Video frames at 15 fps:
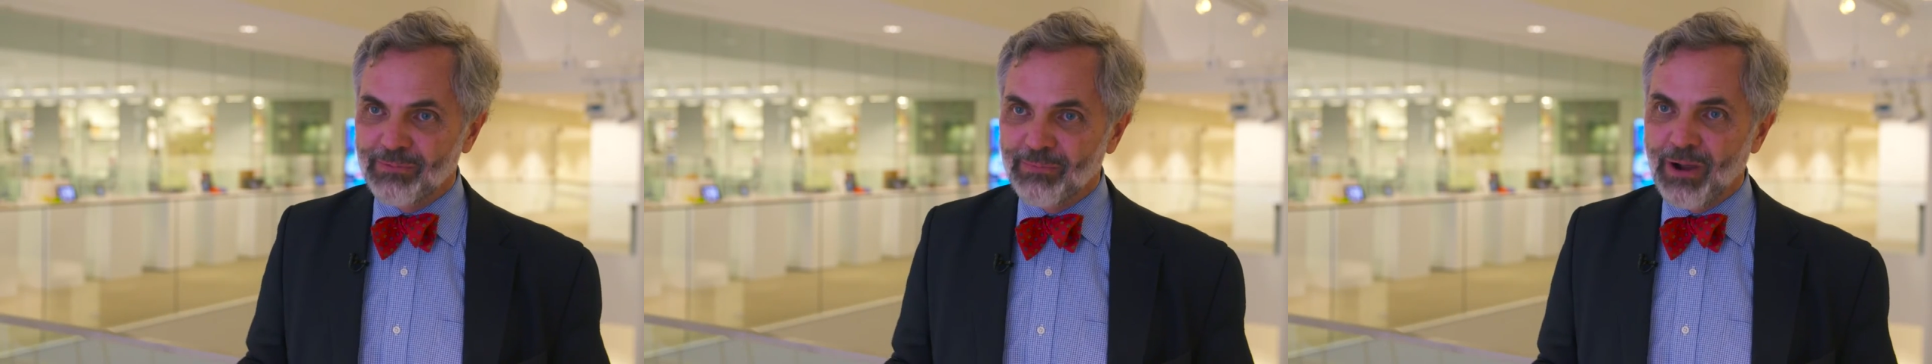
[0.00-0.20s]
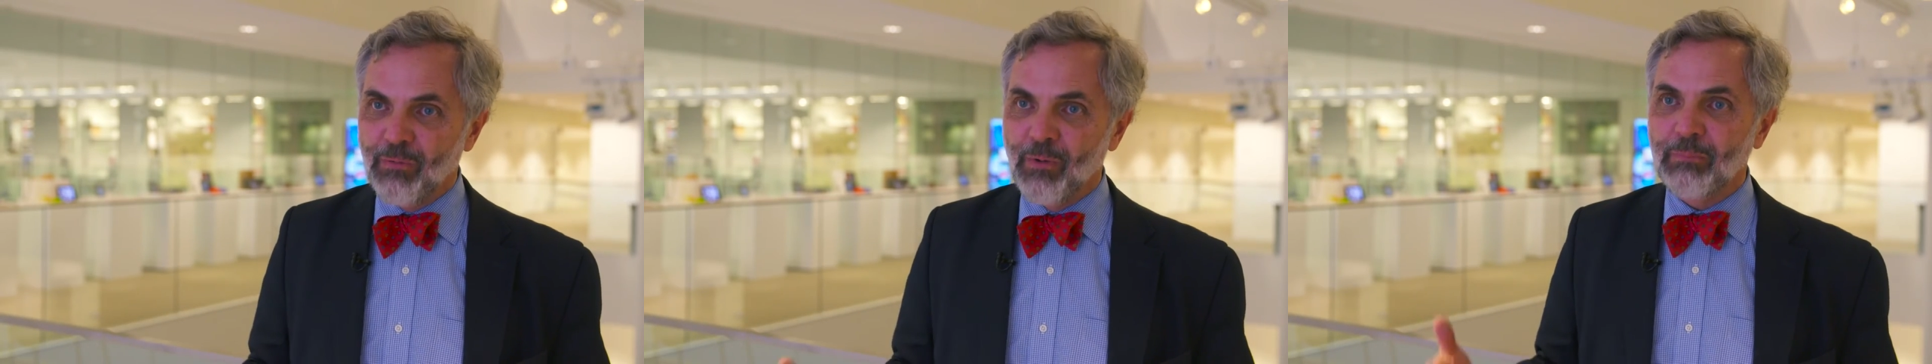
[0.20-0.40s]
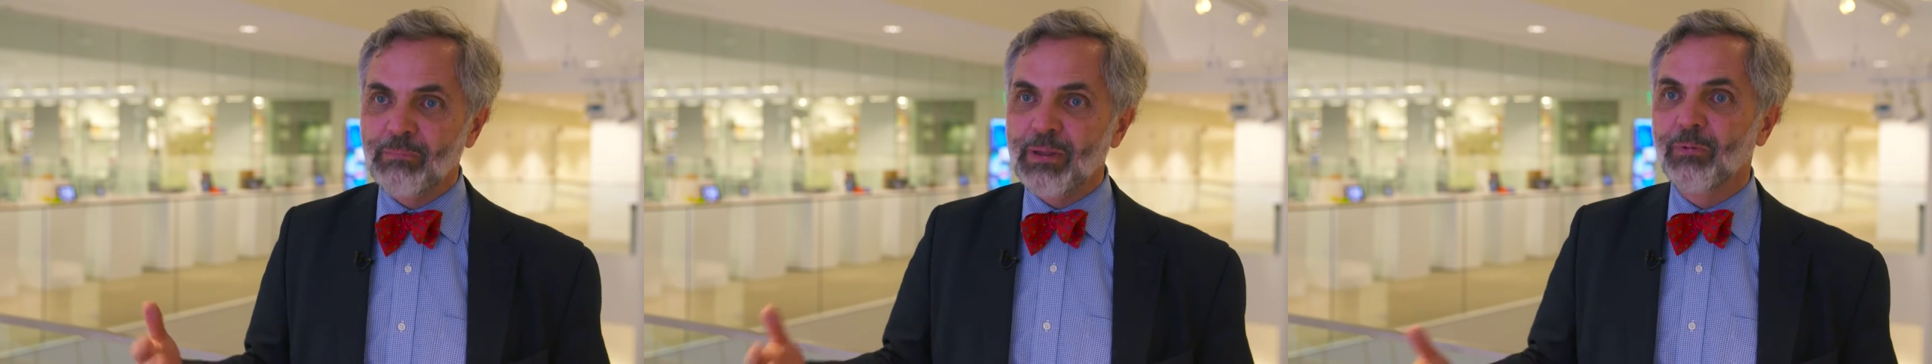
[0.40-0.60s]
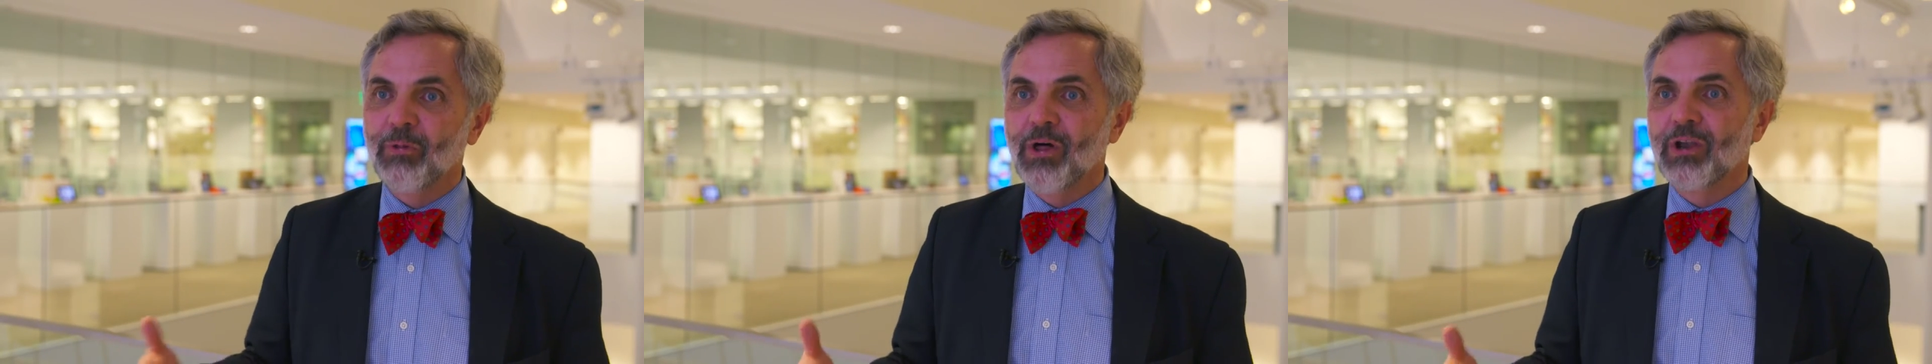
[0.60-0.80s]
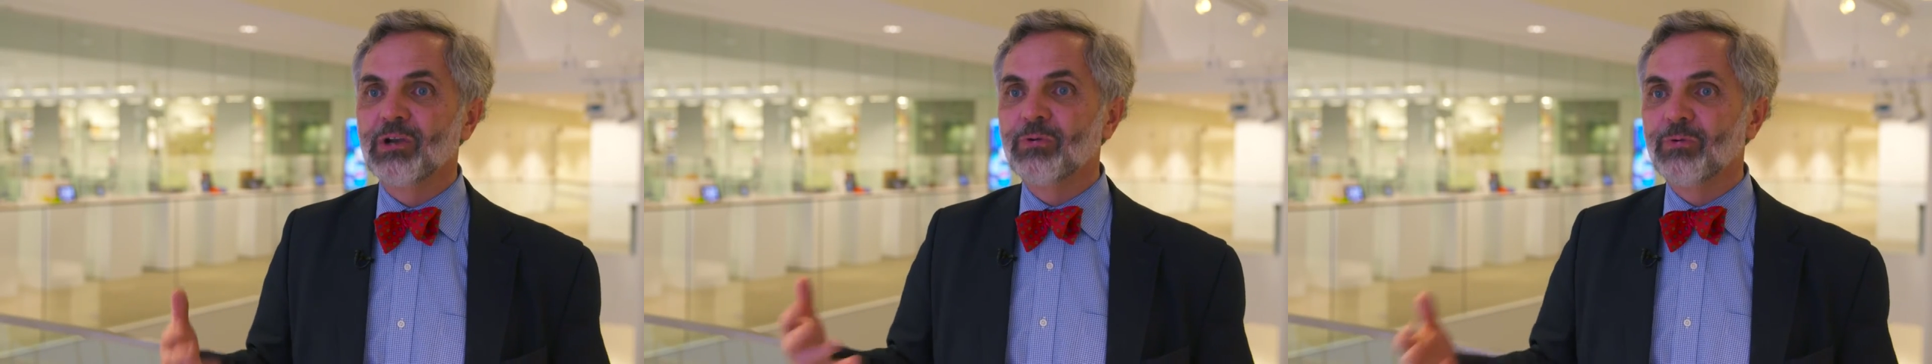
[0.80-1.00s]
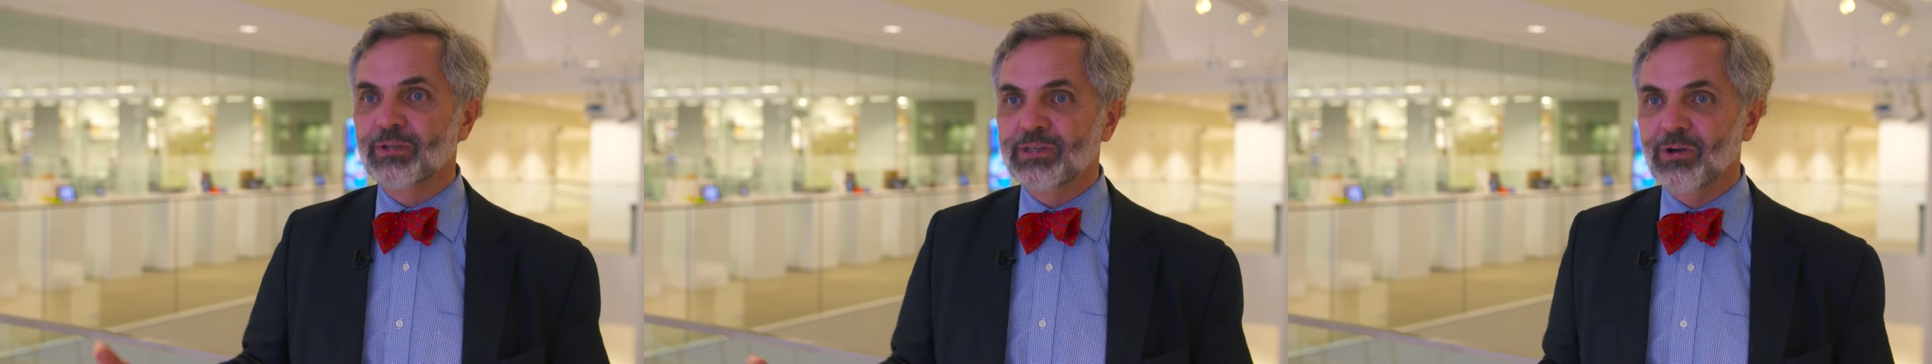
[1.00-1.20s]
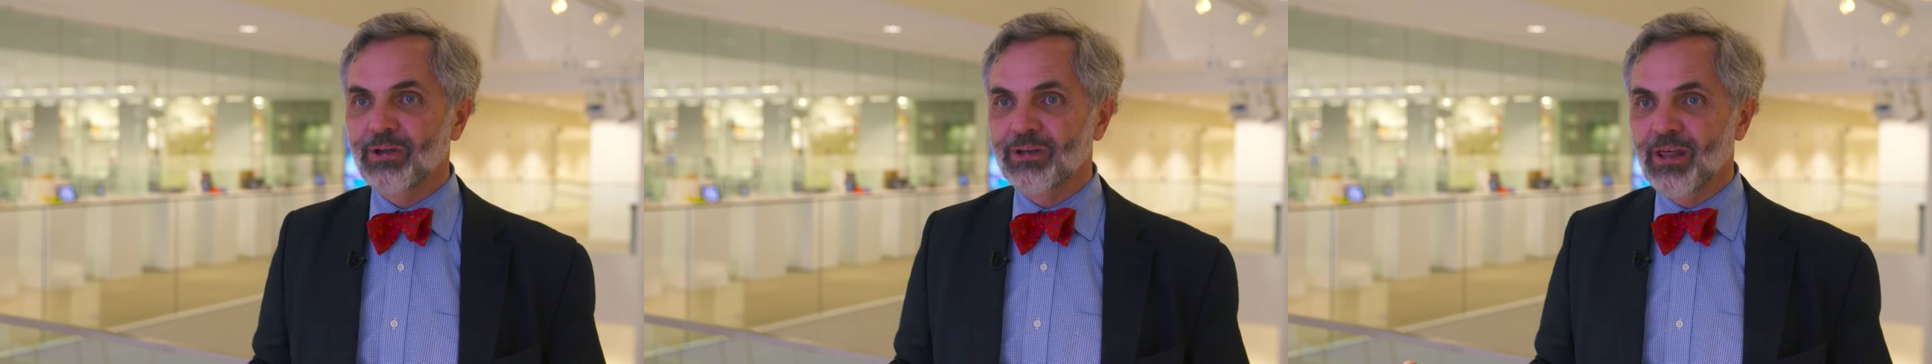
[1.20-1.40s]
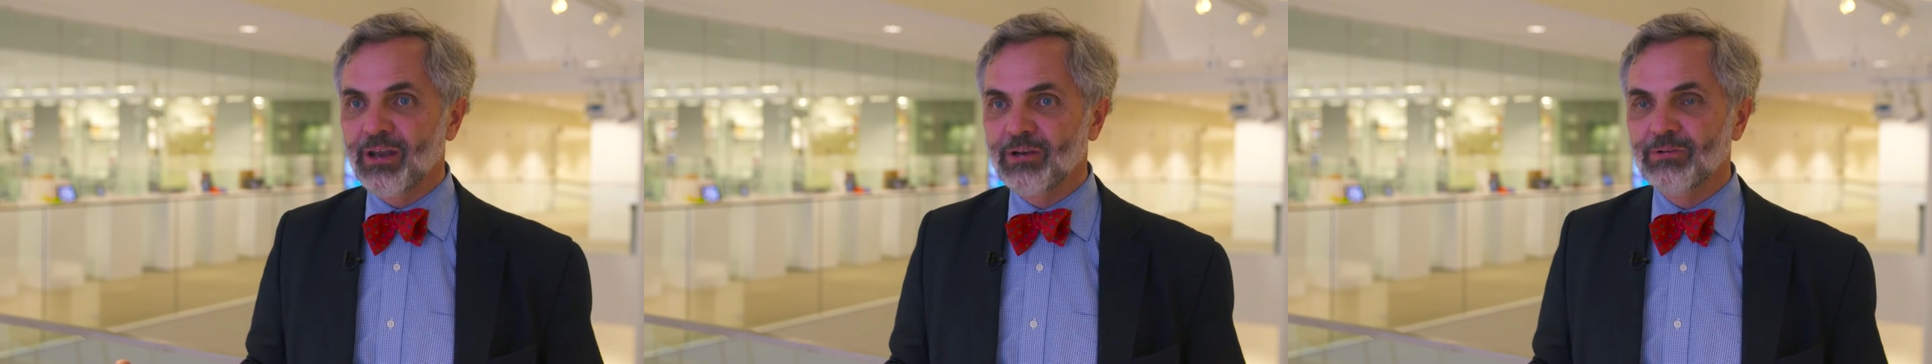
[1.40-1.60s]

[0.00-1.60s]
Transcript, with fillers: about what people ought to do and what they ought not to